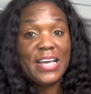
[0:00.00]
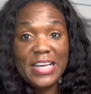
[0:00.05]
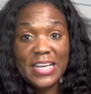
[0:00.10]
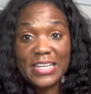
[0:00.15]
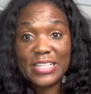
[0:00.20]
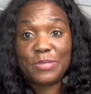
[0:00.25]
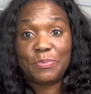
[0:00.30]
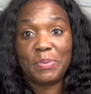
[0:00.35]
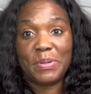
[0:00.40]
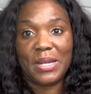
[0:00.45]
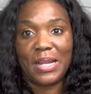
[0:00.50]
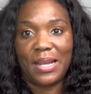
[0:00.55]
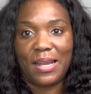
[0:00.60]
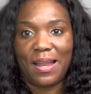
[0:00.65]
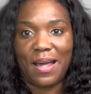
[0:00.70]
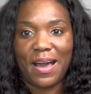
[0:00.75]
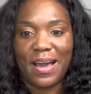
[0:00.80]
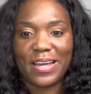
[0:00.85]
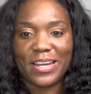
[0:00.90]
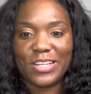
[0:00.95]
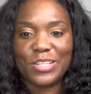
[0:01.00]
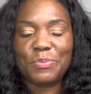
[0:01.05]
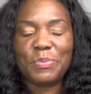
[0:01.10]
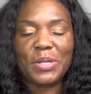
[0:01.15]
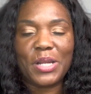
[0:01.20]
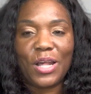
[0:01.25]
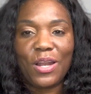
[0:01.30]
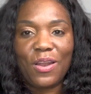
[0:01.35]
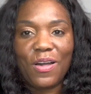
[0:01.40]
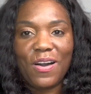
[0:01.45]
It's been a lot, it's been
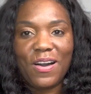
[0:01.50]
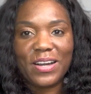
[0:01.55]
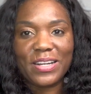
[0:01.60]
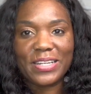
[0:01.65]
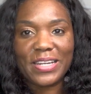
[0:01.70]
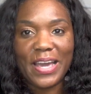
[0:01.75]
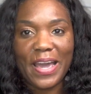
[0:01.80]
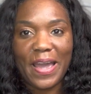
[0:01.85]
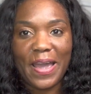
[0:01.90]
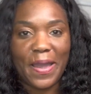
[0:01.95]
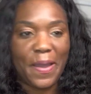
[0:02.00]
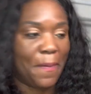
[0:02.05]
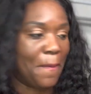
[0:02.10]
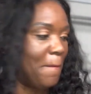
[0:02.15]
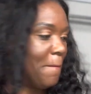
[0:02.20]
a long day.